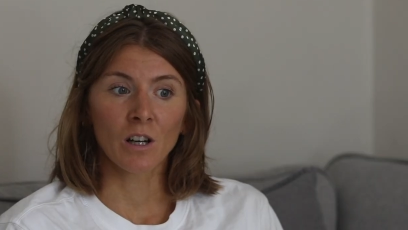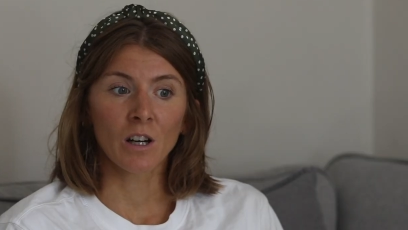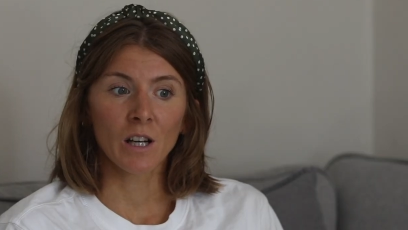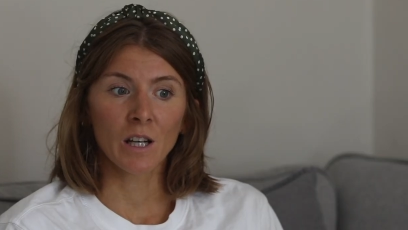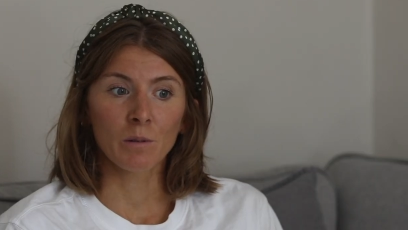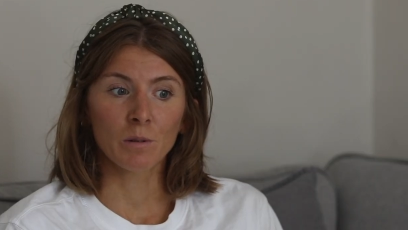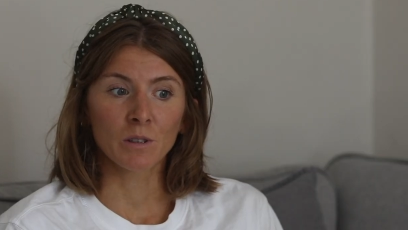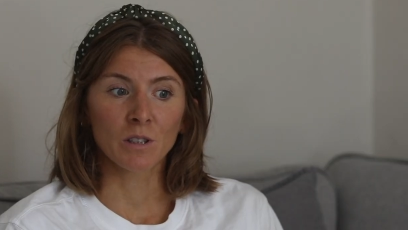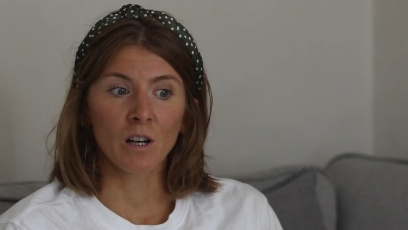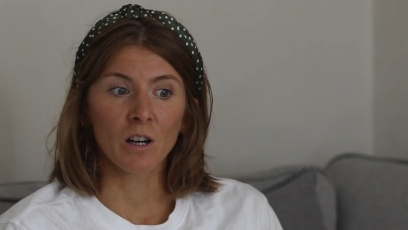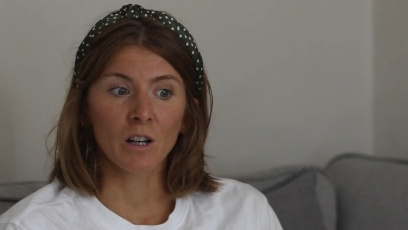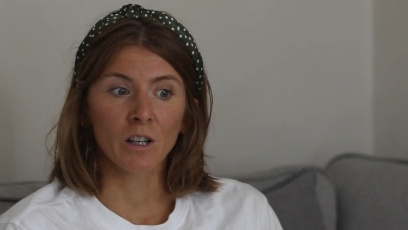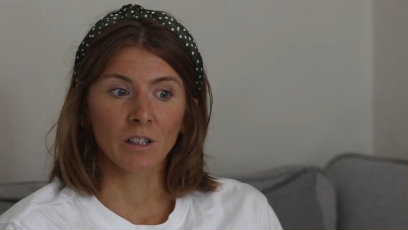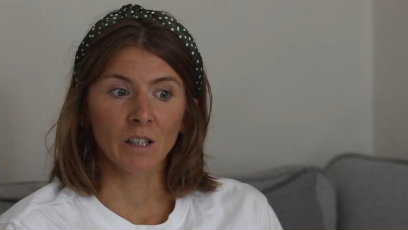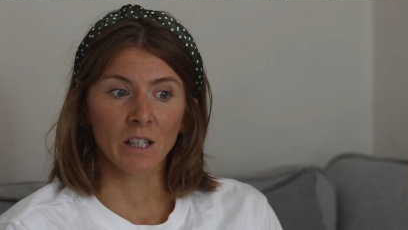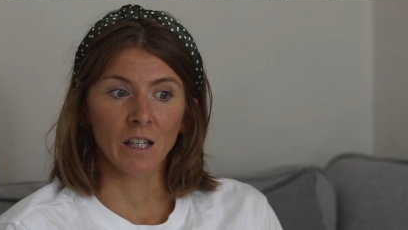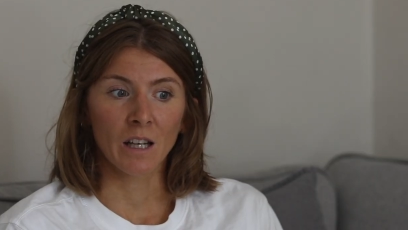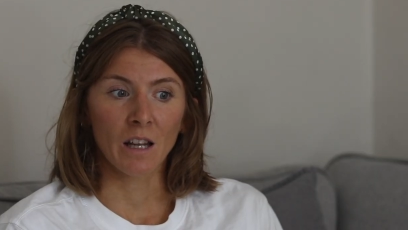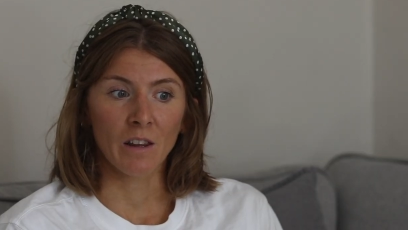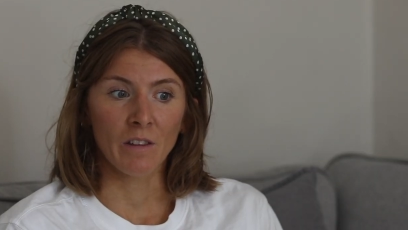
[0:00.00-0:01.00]
It was hard,
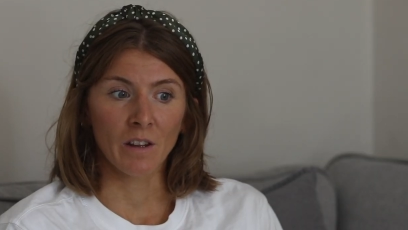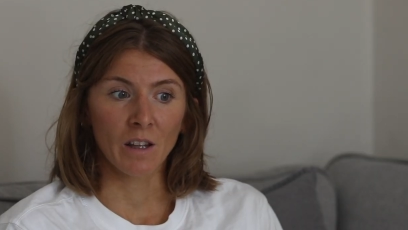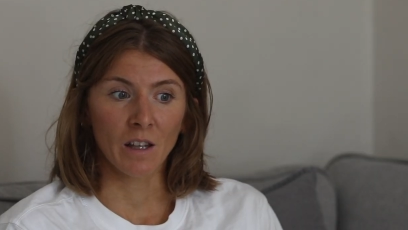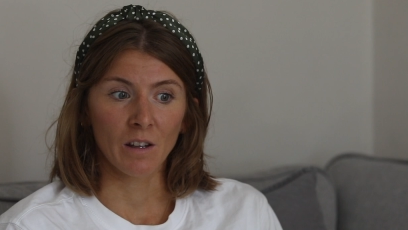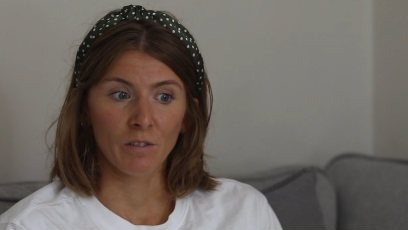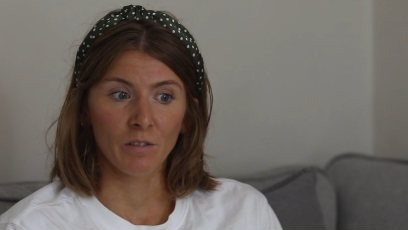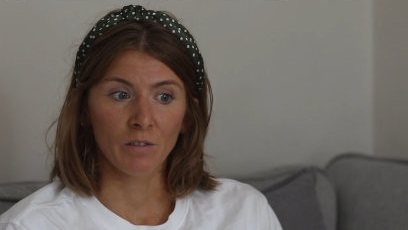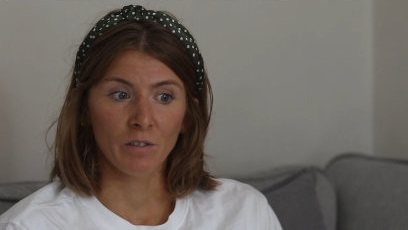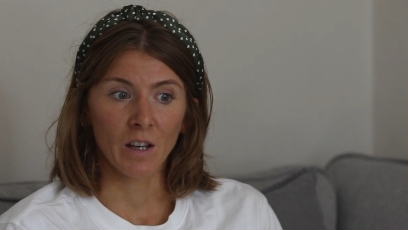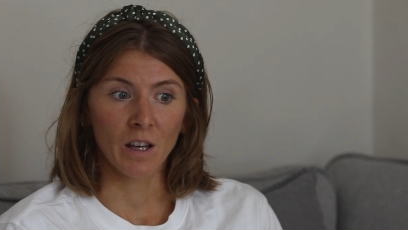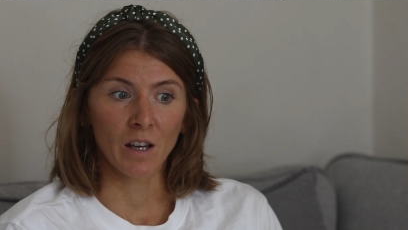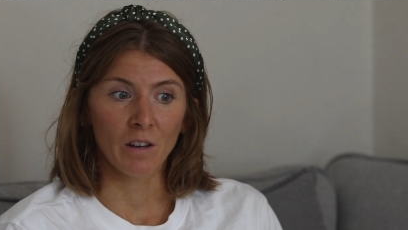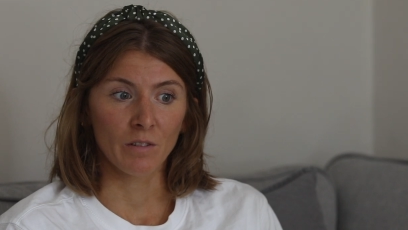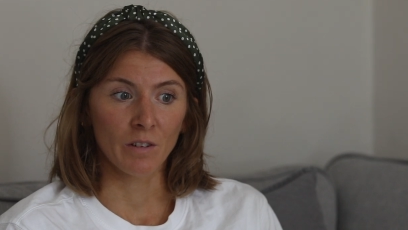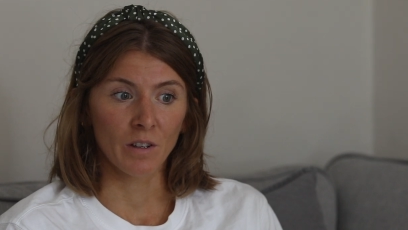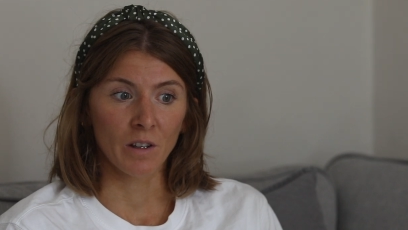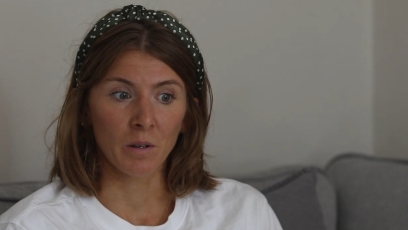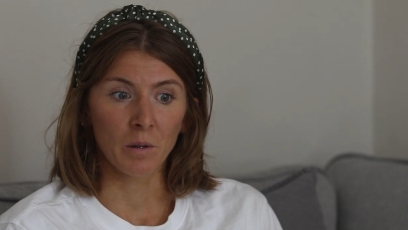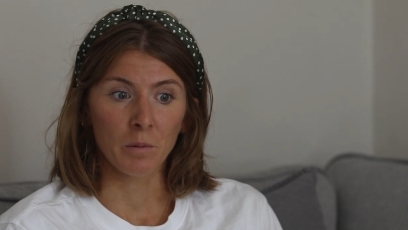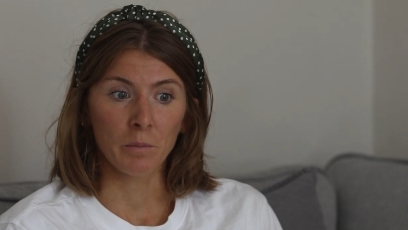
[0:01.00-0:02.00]
and I think if the
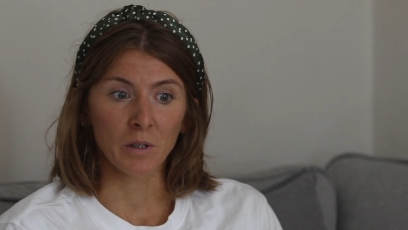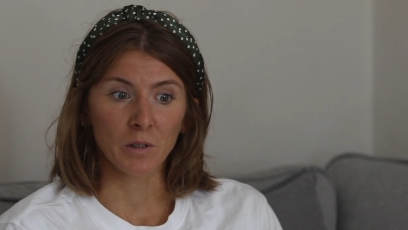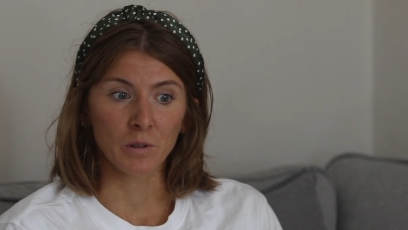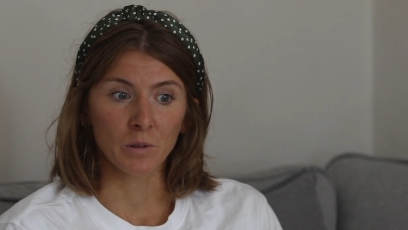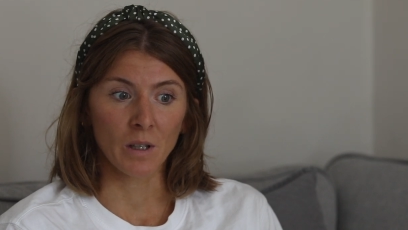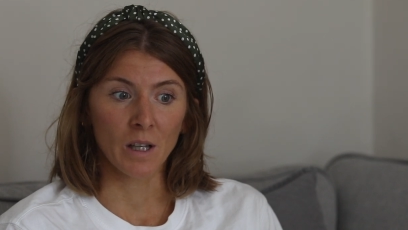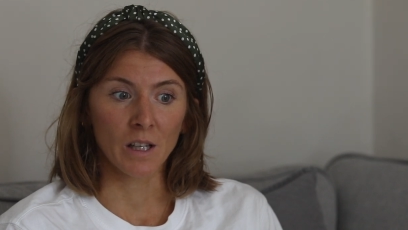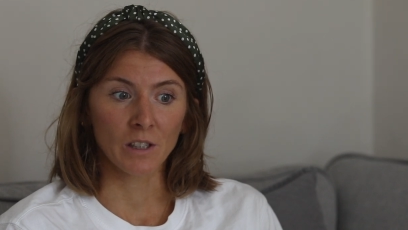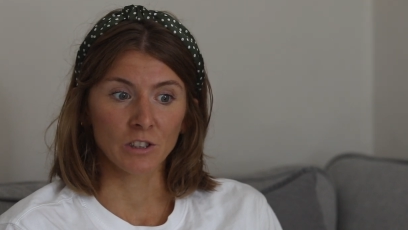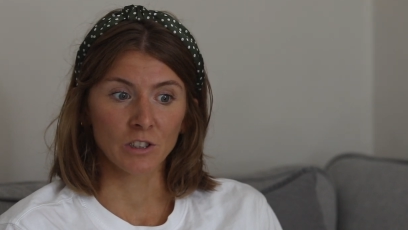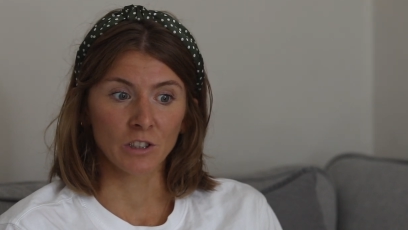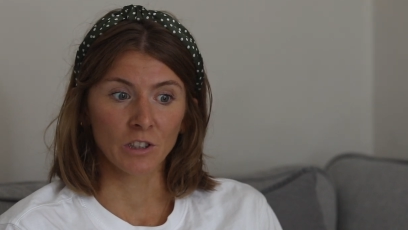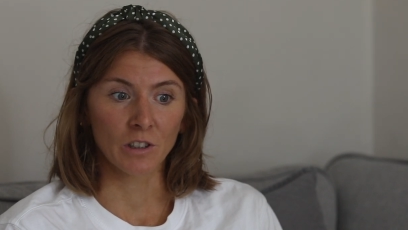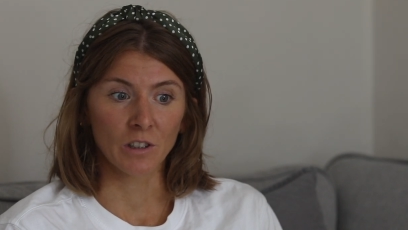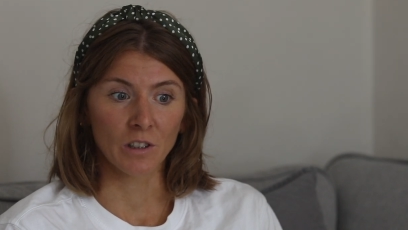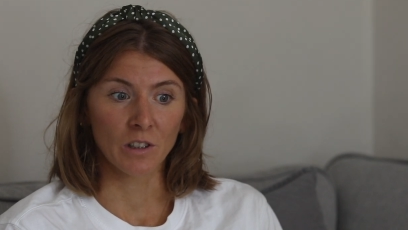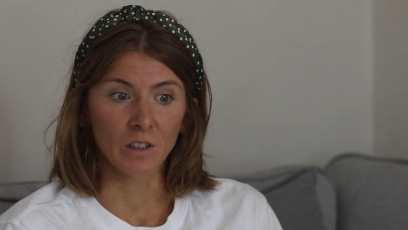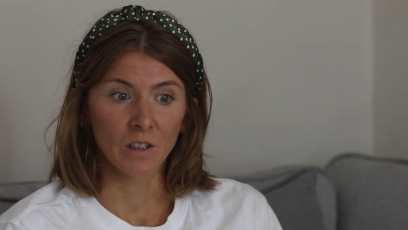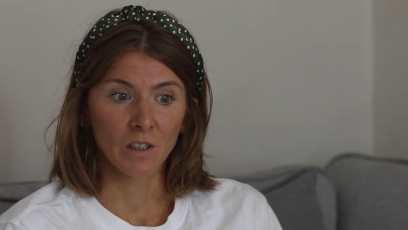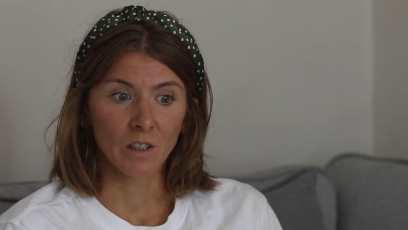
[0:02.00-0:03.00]
Olympics were last year,